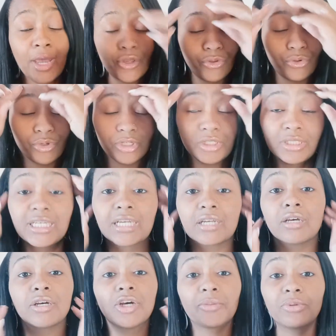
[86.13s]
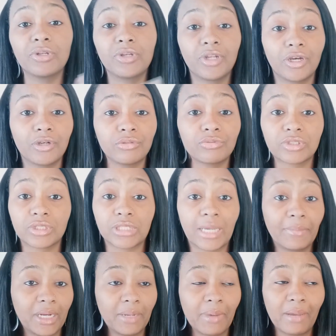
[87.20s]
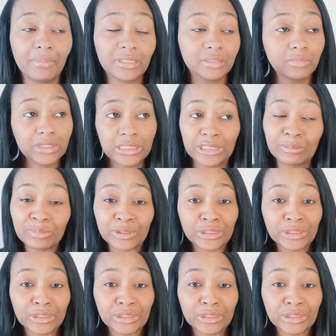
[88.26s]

You could take a couple of notes. I mean, there might be some tips.